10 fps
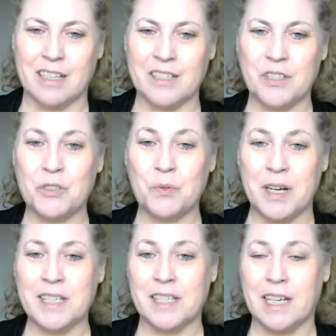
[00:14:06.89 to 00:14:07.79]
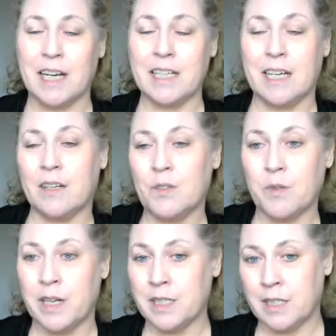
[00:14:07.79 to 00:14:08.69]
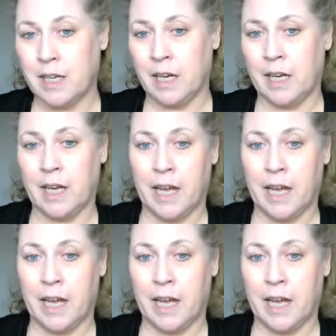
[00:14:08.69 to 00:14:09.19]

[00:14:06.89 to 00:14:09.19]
So twice a day, I take it twice a day,